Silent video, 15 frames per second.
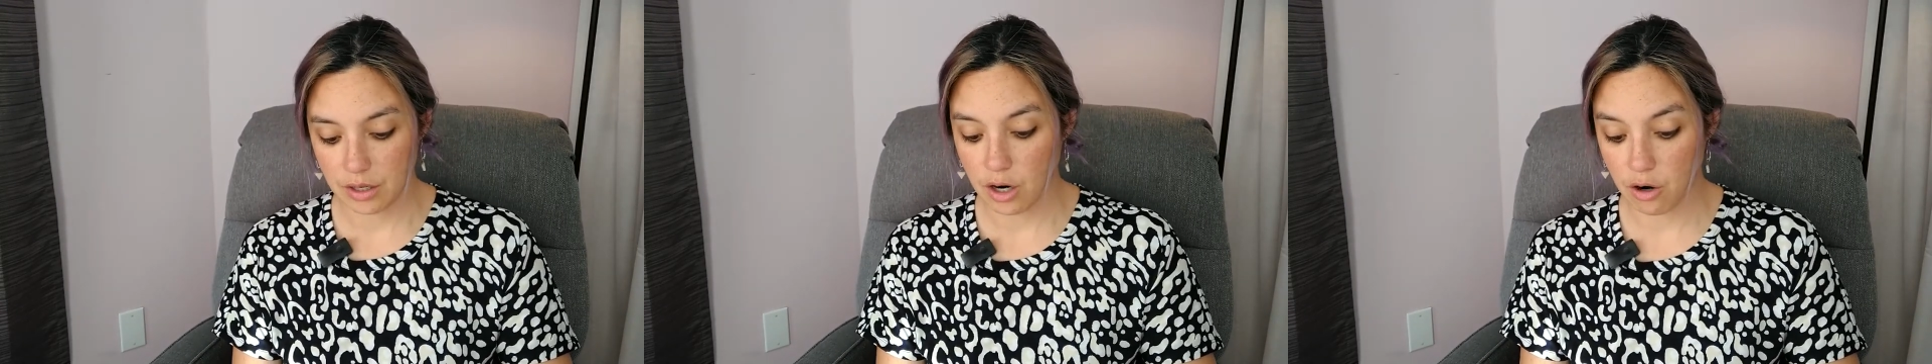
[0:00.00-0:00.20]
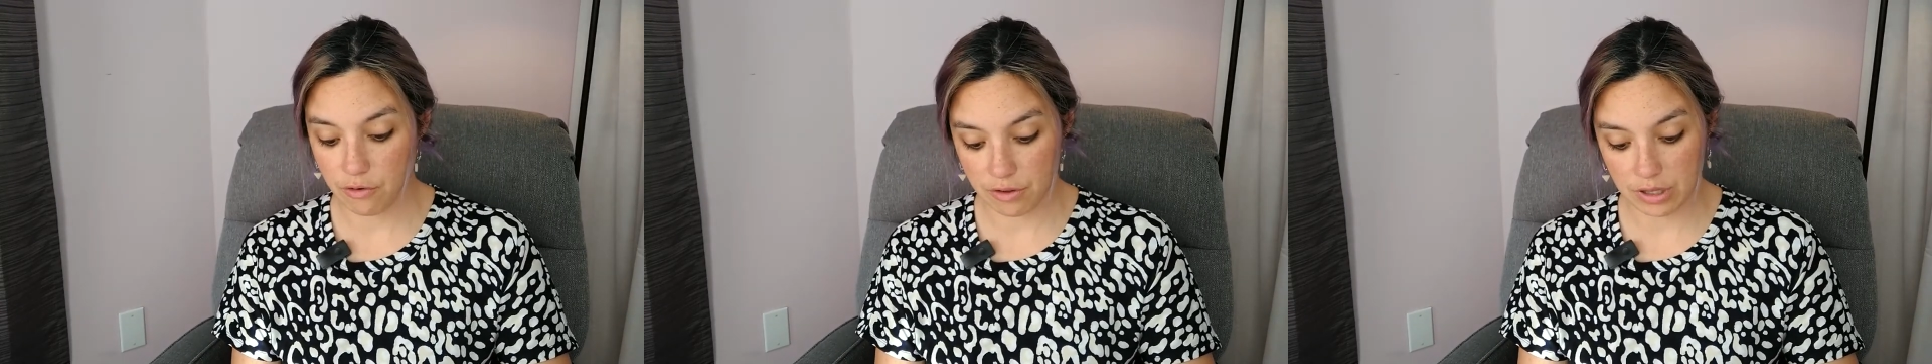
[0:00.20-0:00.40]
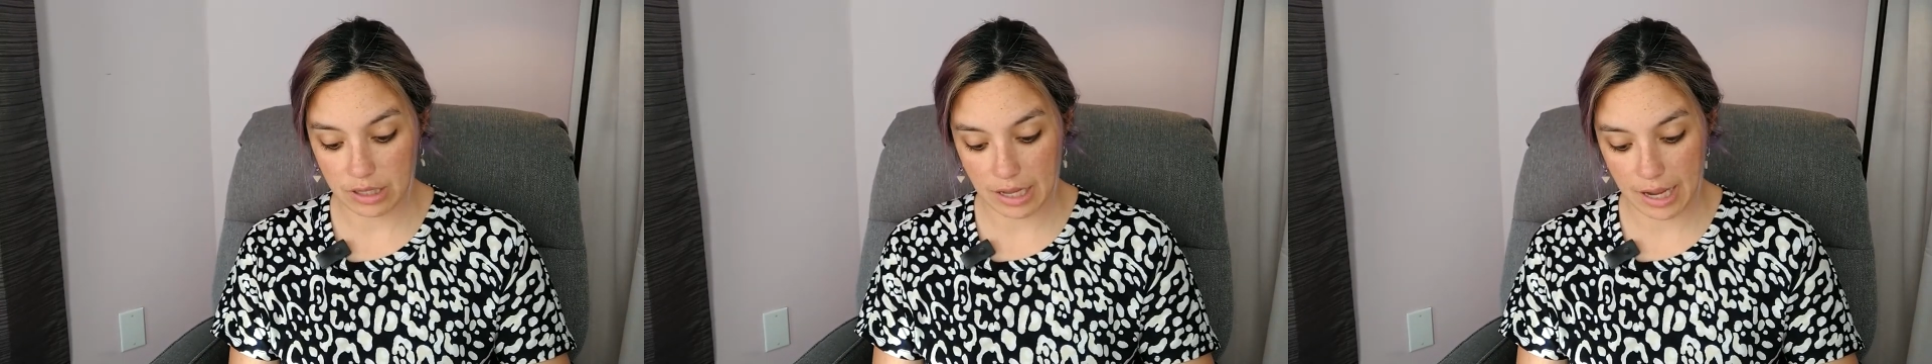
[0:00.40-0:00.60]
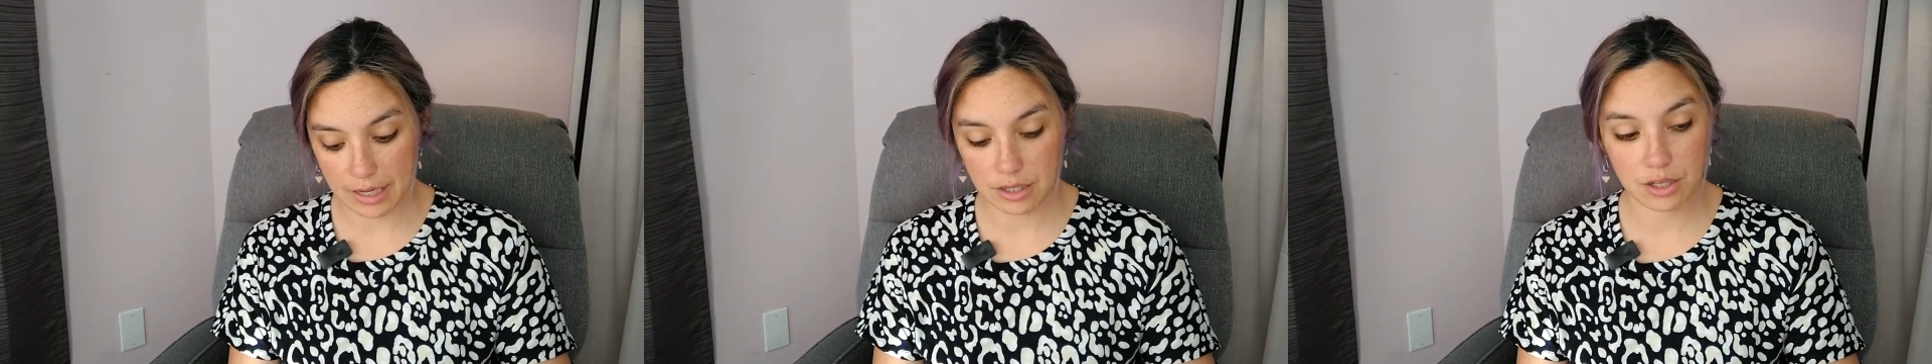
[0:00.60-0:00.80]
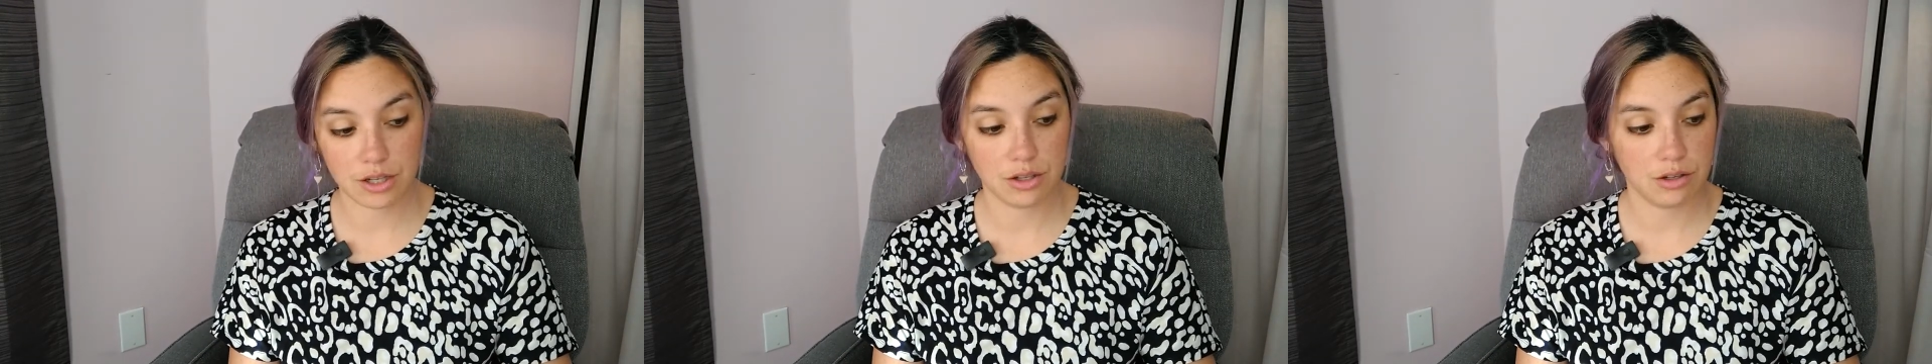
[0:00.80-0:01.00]
over the
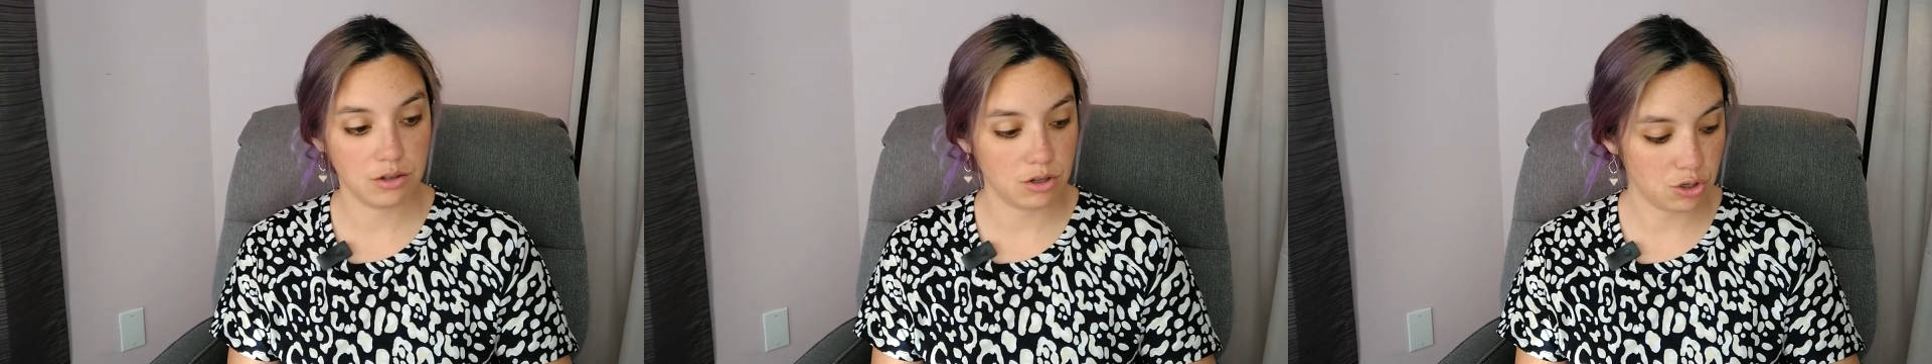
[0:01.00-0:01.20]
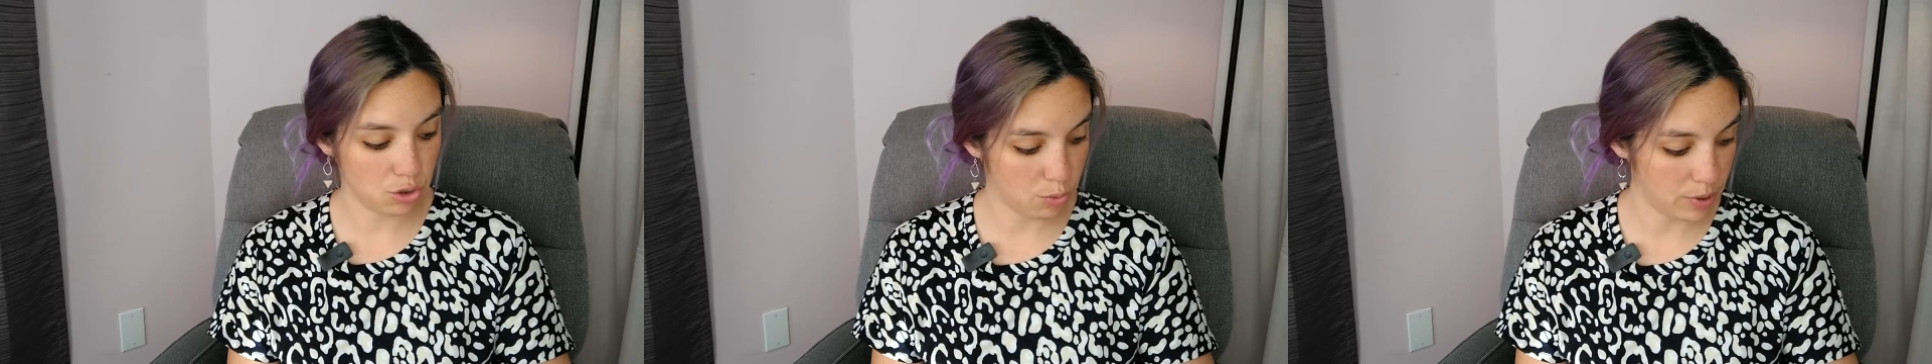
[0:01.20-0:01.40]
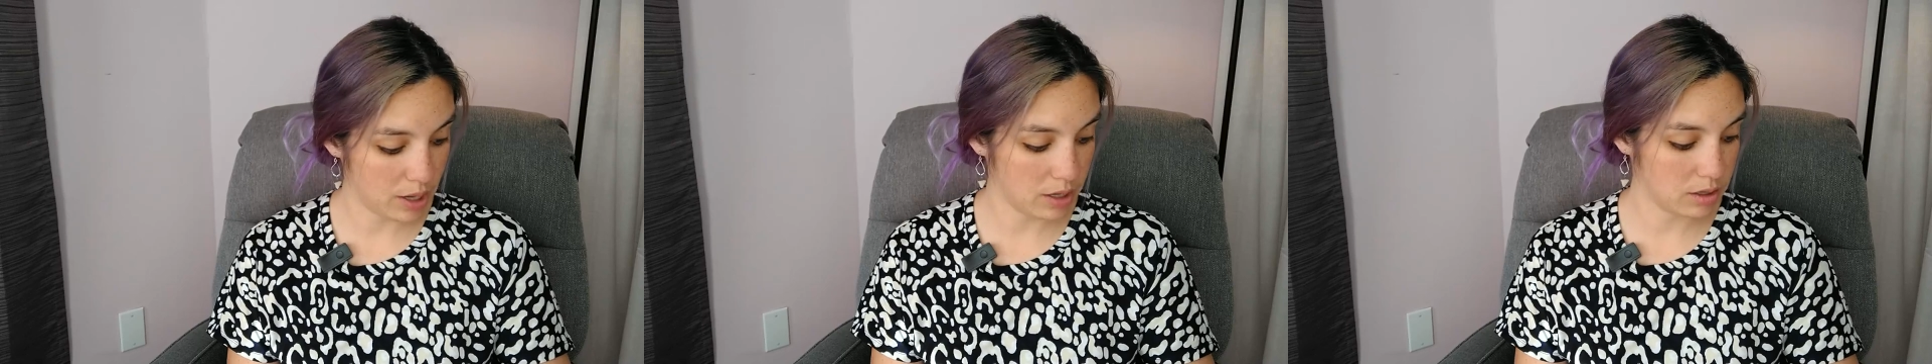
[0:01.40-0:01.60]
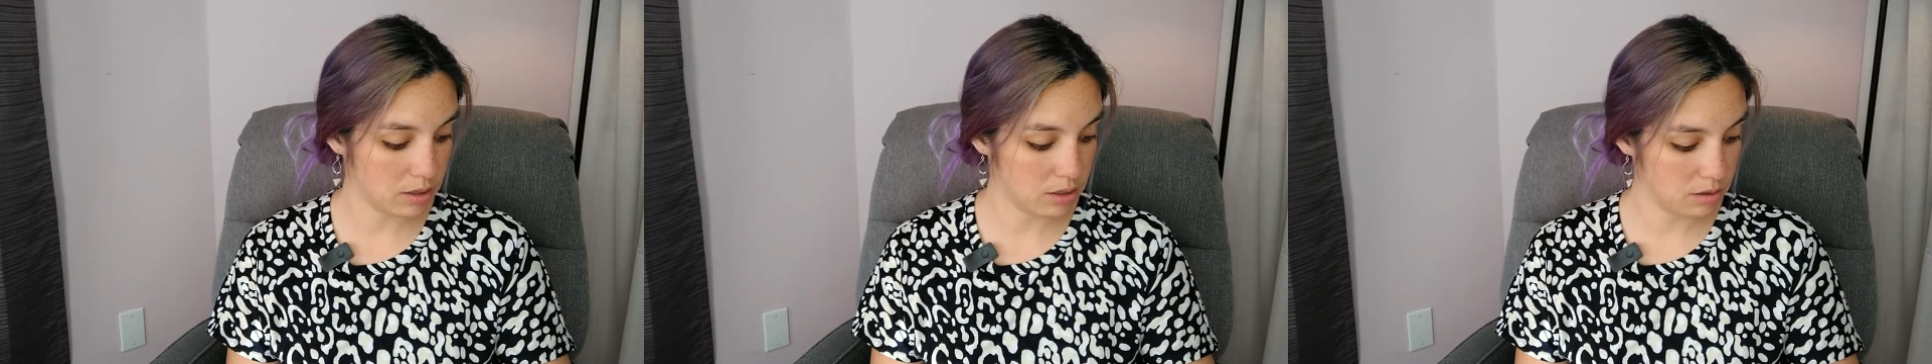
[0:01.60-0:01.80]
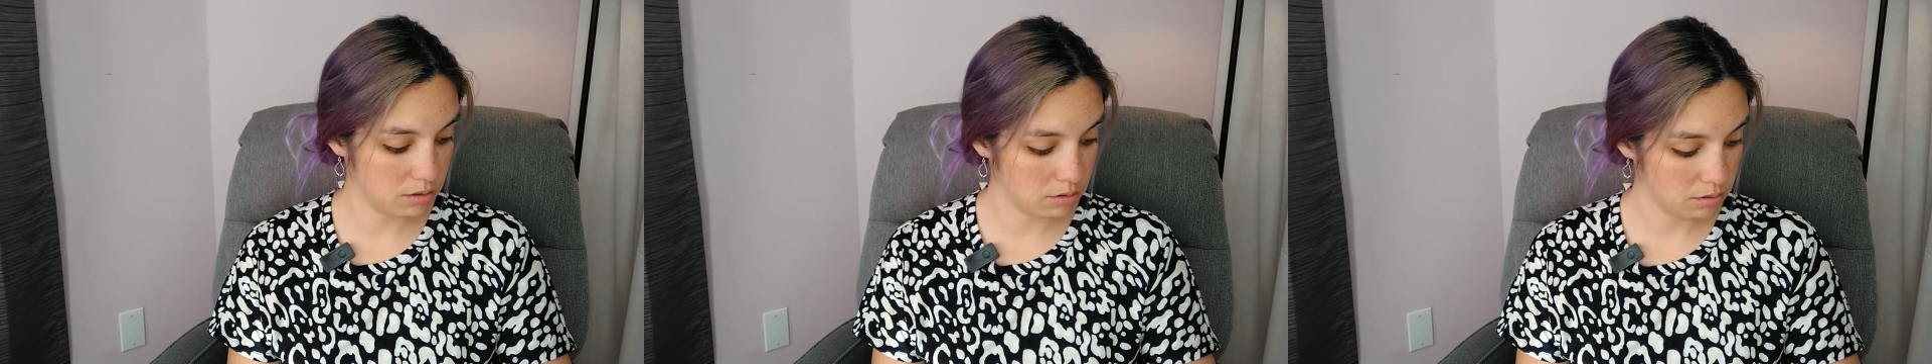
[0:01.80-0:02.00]
last 2
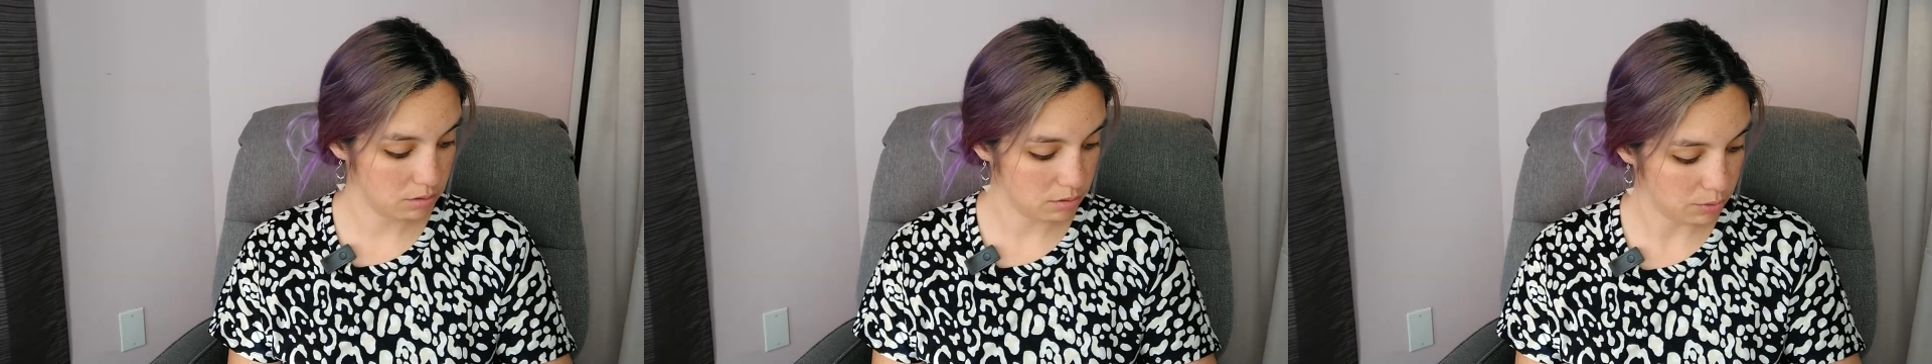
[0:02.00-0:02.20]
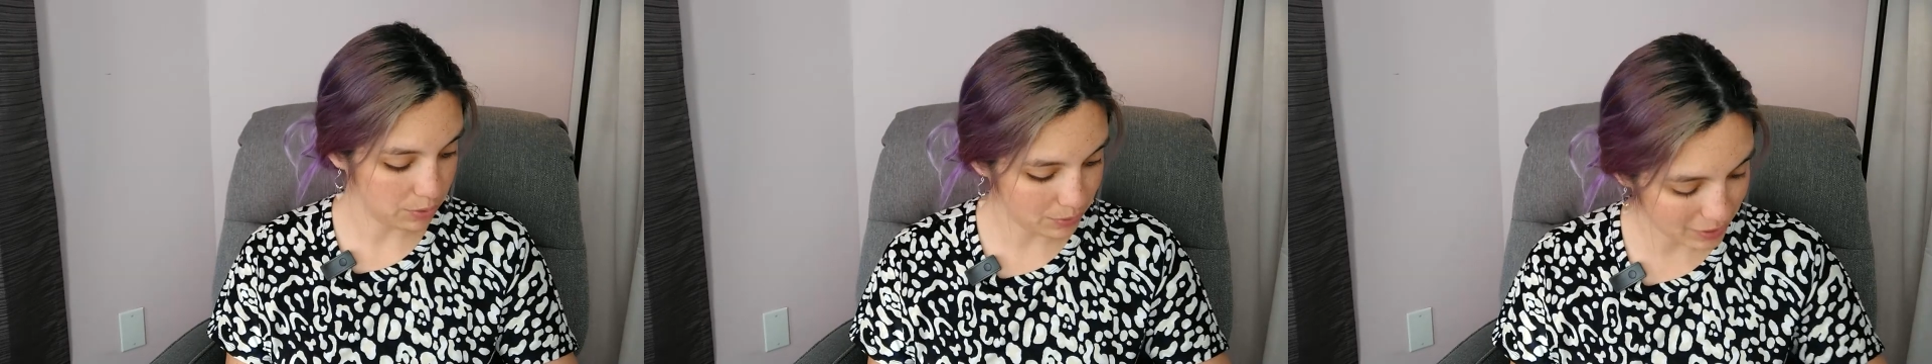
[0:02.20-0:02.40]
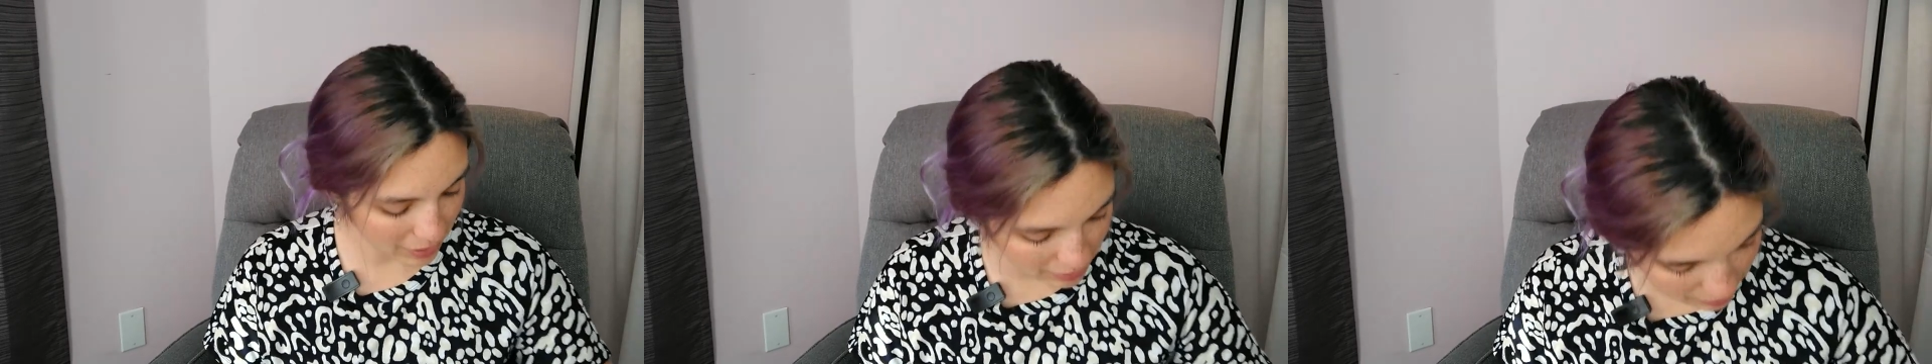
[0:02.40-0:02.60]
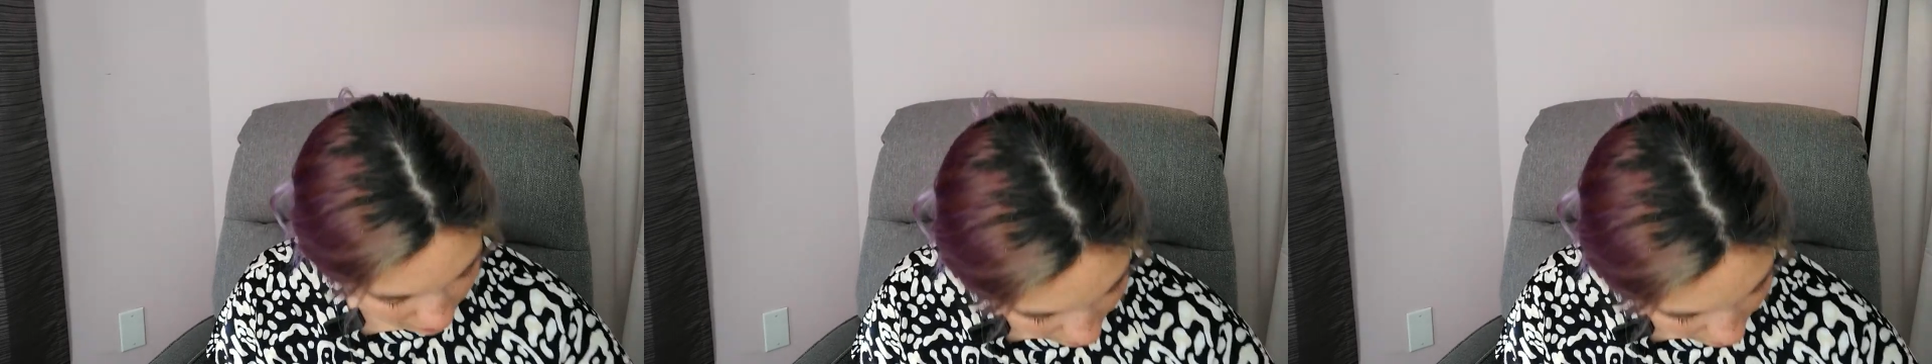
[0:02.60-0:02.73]
weeks. Was that